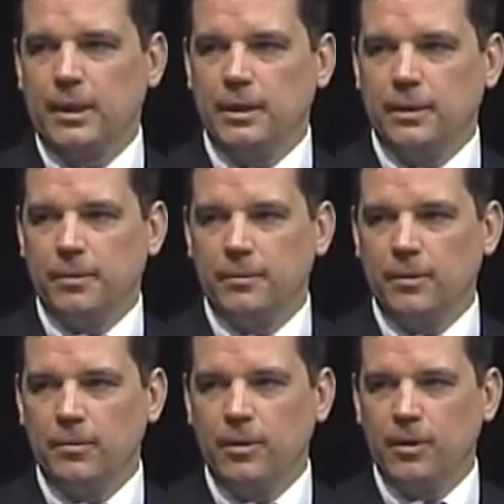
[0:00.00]

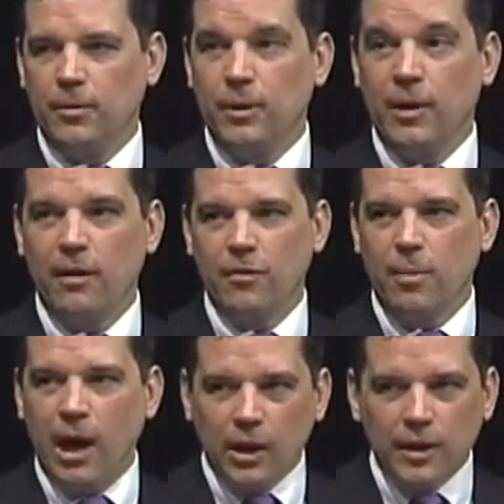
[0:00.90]
we don't have the
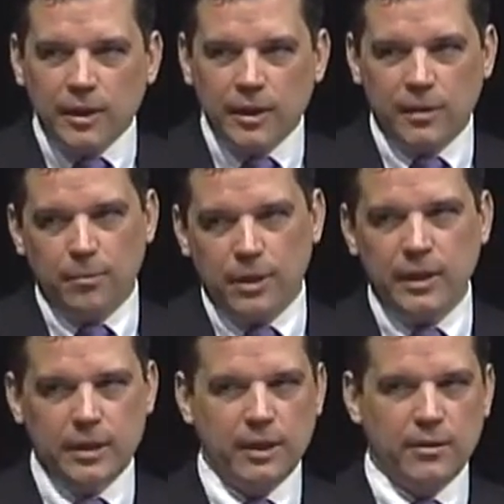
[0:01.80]
policies in
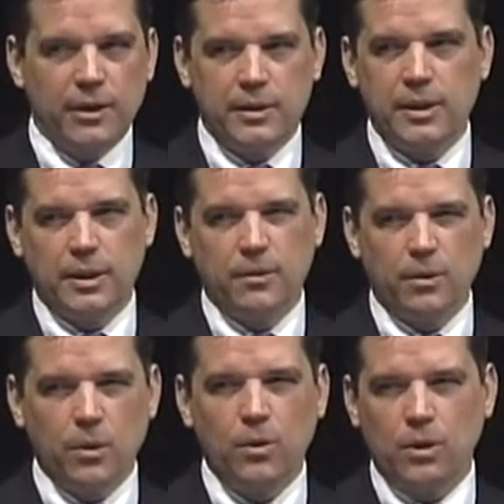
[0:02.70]
place either at the state or
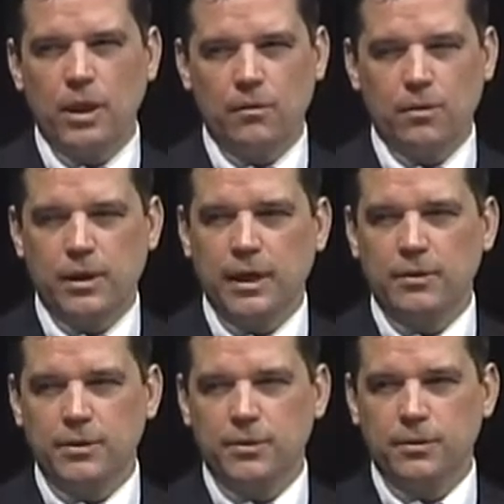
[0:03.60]
local level right
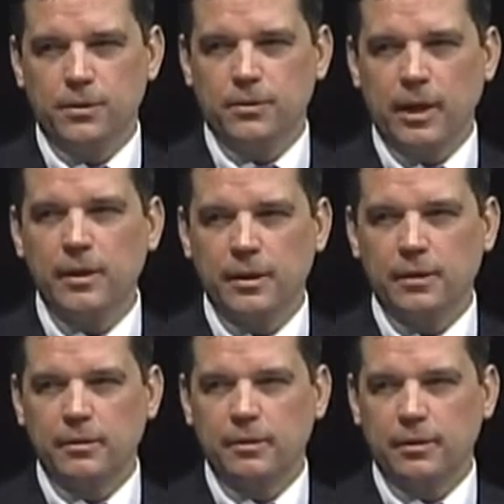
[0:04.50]
now to address,
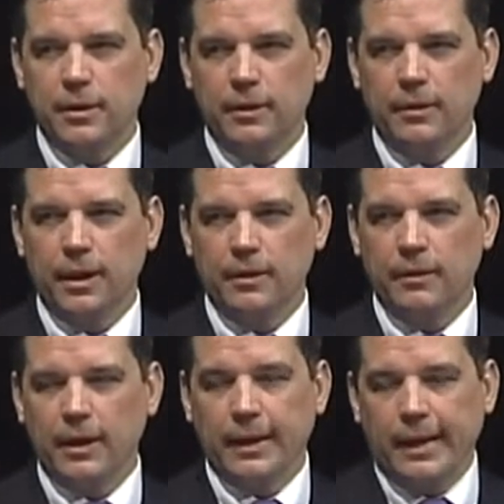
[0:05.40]

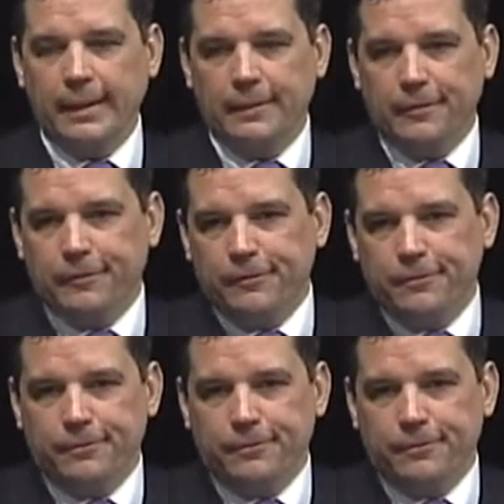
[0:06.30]
that kind of,